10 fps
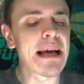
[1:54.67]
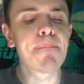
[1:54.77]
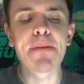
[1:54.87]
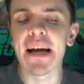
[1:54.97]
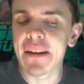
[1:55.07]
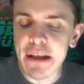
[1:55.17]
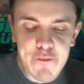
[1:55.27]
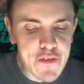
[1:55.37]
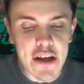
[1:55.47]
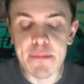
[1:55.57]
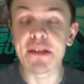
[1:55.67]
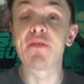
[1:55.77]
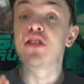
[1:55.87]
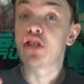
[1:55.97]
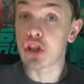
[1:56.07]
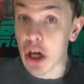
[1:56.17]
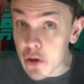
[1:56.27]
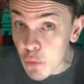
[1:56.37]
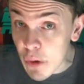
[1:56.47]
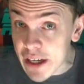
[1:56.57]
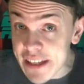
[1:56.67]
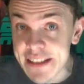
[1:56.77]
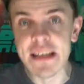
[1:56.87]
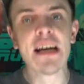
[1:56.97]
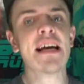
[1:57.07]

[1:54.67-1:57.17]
compelling films if it's done right.